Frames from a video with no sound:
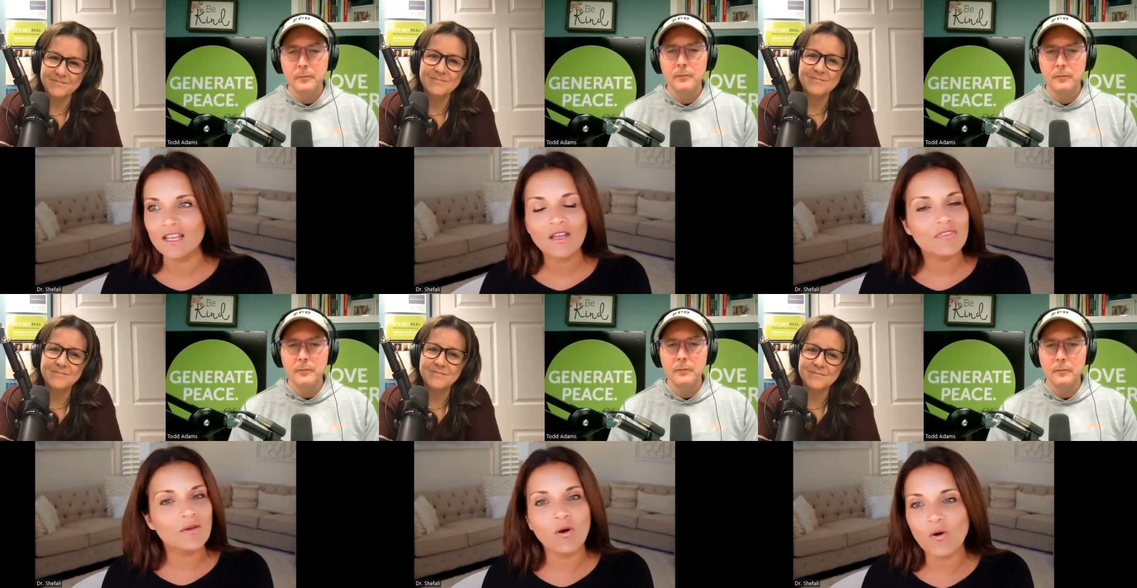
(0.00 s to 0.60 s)
Speaker 1: they
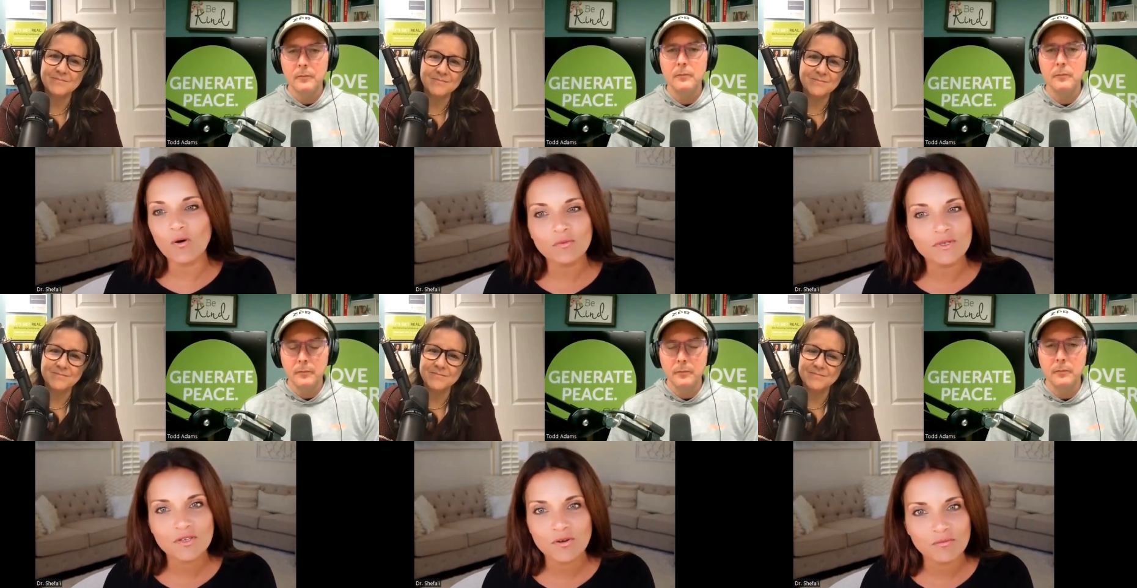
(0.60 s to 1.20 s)
were
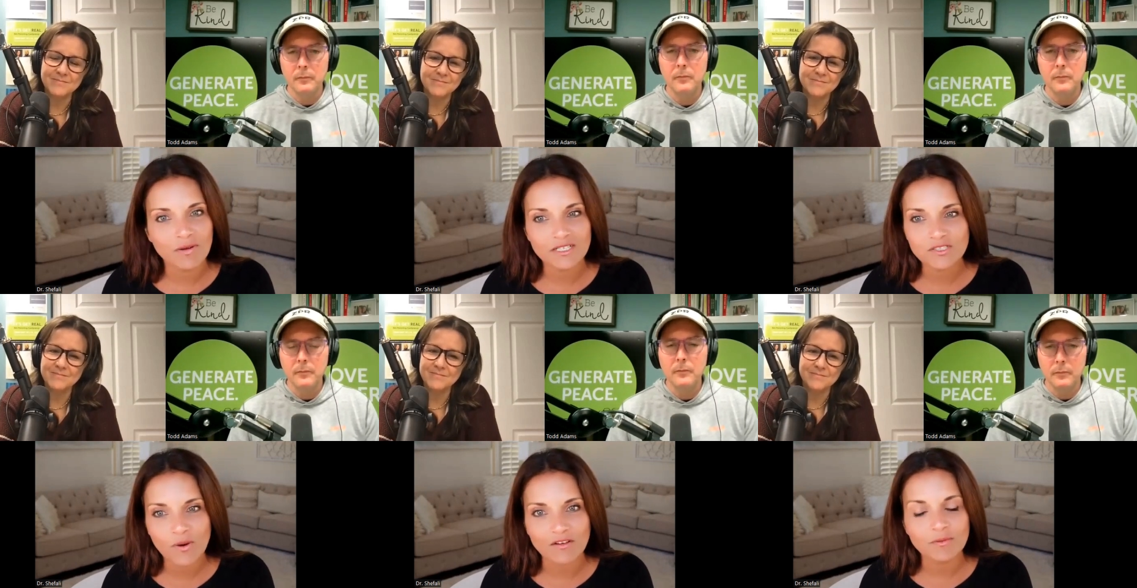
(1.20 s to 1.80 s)
always home by
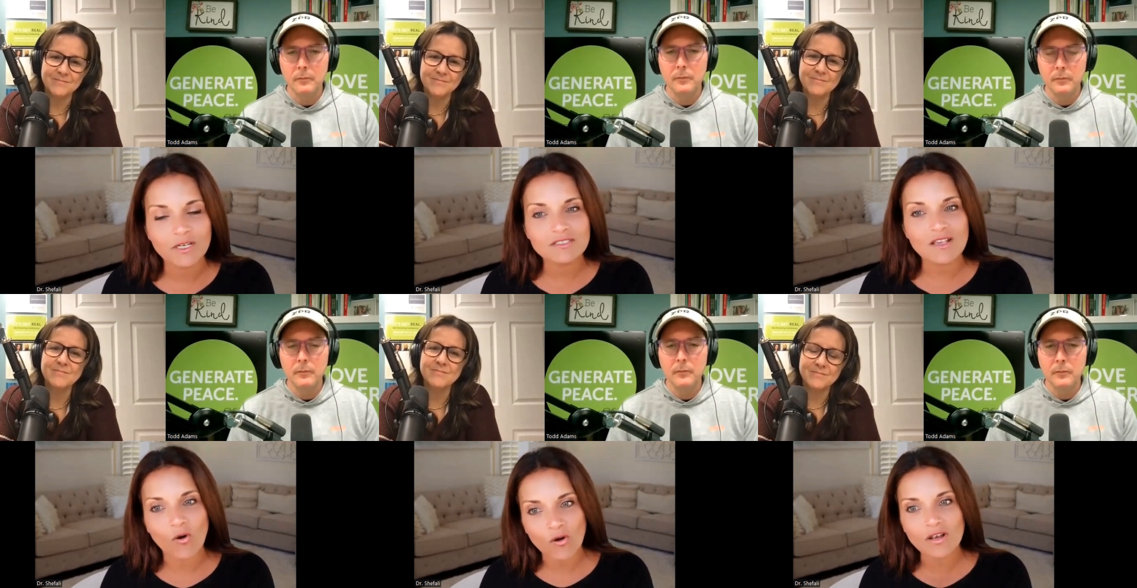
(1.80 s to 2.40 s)
12 because
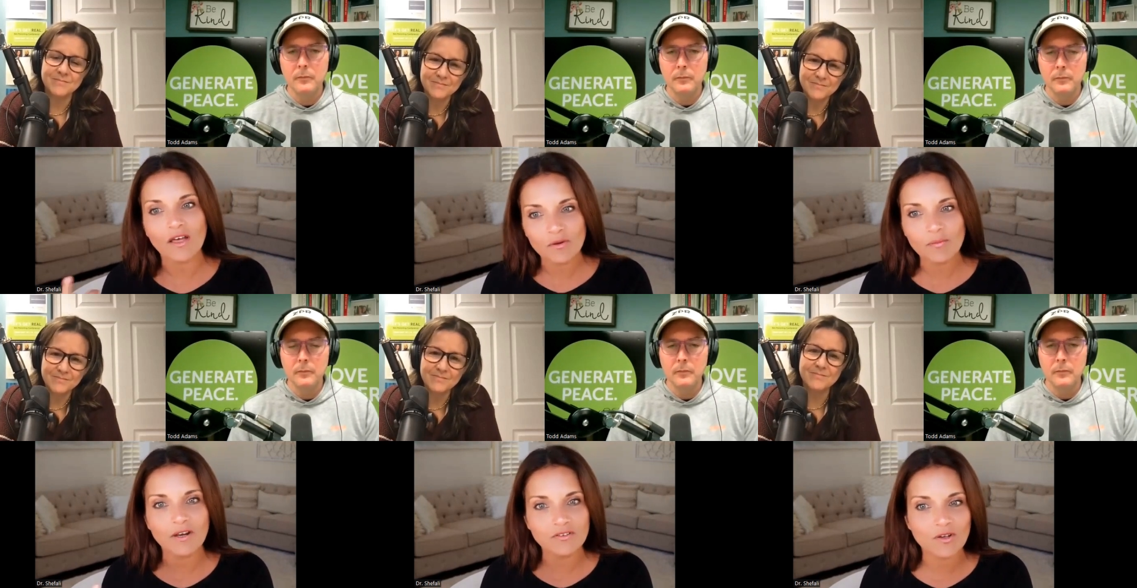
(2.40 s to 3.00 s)
all other
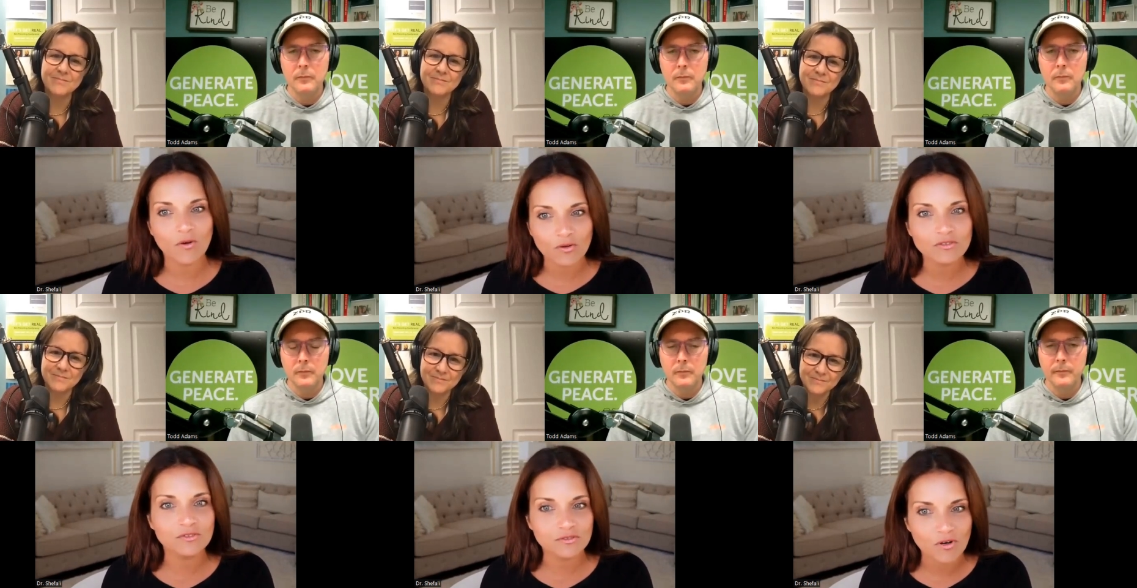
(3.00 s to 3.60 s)
parents are
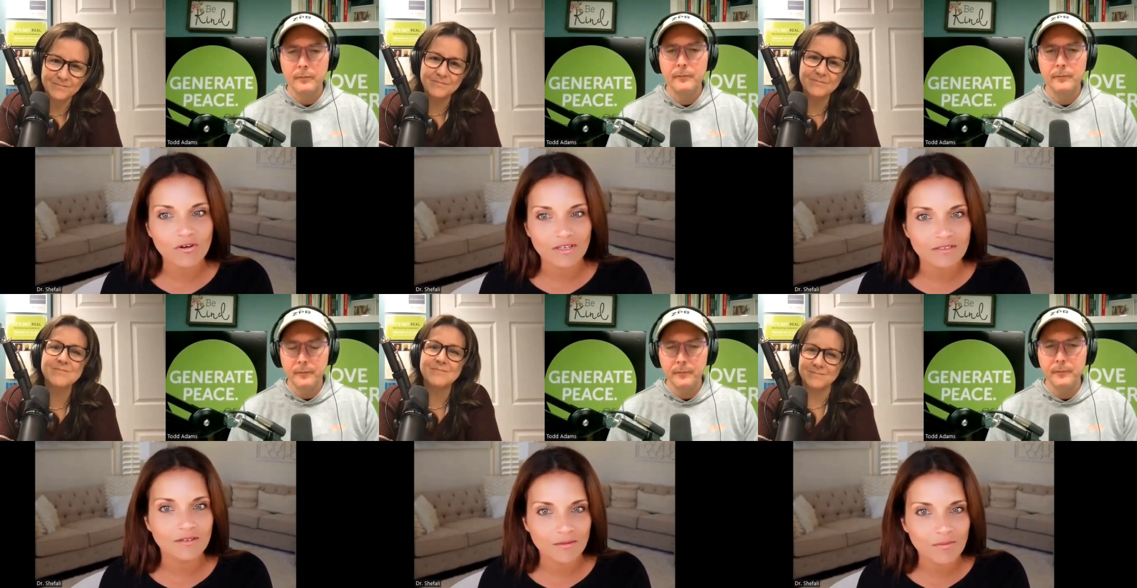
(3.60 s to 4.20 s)
also
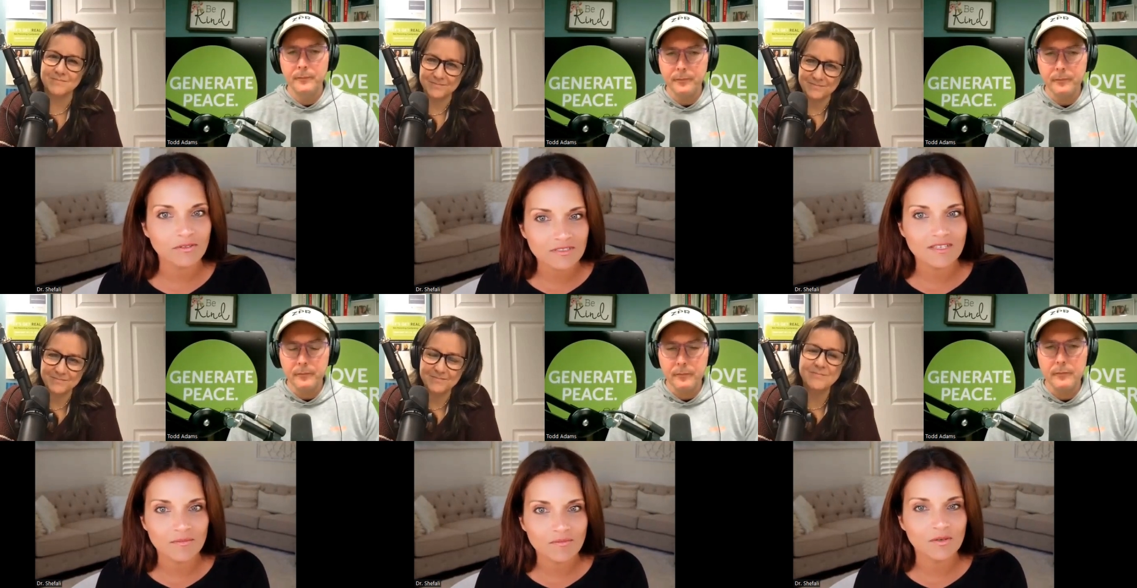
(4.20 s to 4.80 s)
talking about the
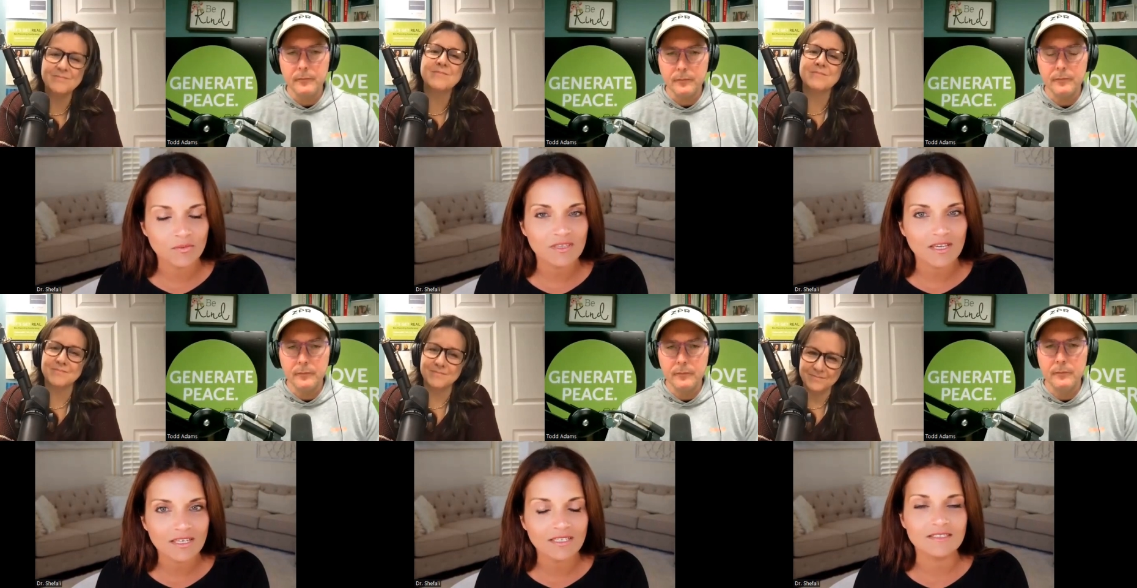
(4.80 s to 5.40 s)
same thing with
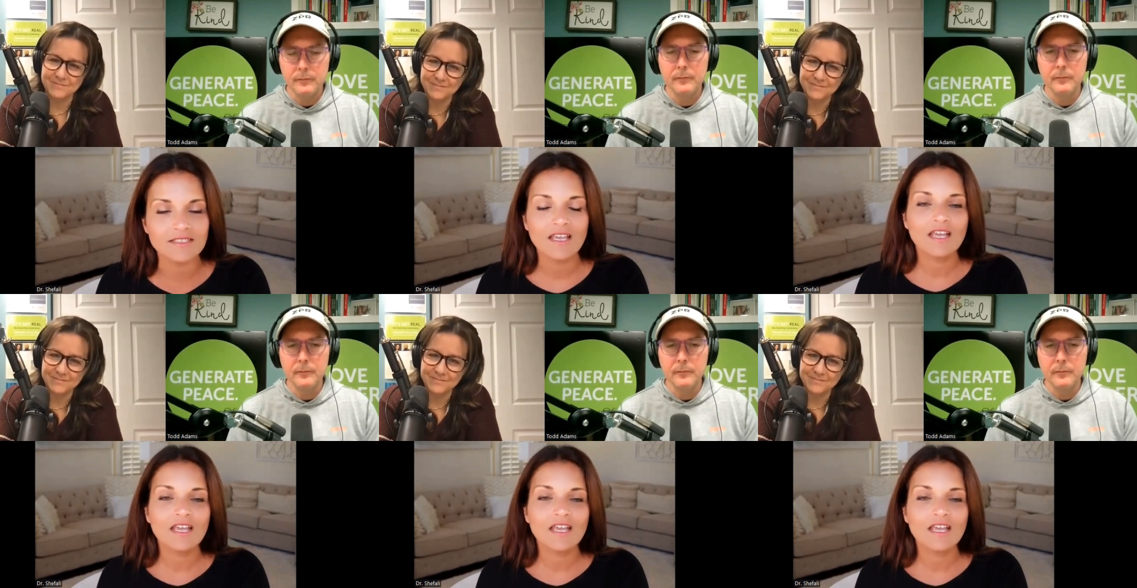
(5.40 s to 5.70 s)
their kids